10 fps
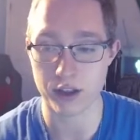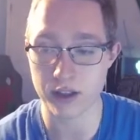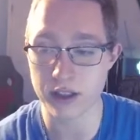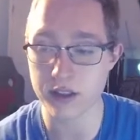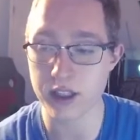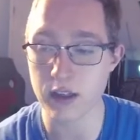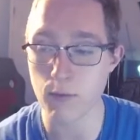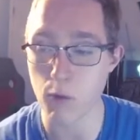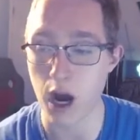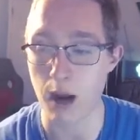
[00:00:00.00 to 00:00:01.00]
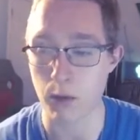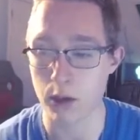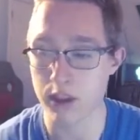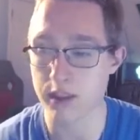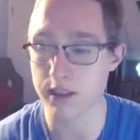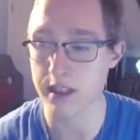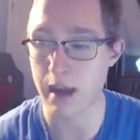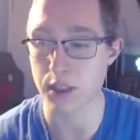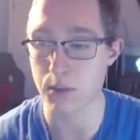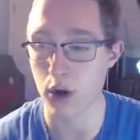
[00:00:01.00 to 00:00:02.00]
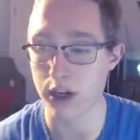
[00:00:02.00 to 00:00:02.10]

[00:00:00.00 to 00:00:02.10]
You're going to see why. We're just going to snap this ball.